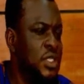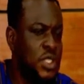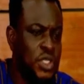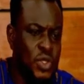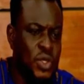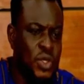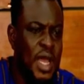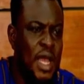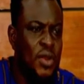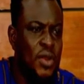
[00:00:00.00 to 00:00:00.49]
See,
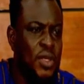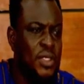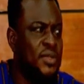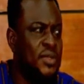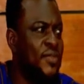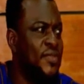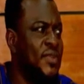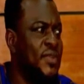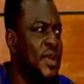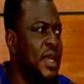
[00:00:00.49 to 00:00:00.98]
today I
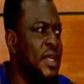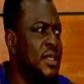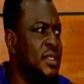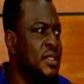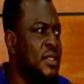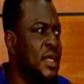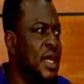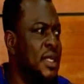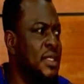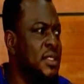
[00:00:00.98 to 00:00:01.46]
lost a friend
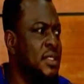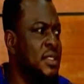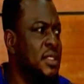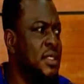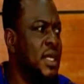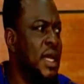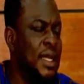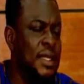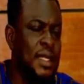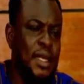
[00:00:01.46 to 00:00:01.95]
and
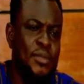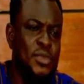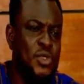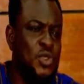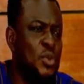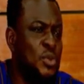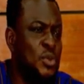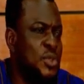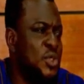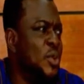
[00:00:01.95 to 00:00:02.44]
I'm
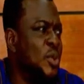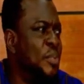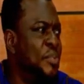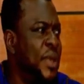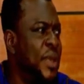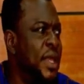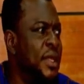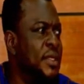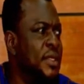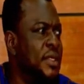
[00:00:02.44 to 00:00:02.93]
so
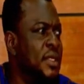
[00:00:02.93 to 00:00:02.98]
pained.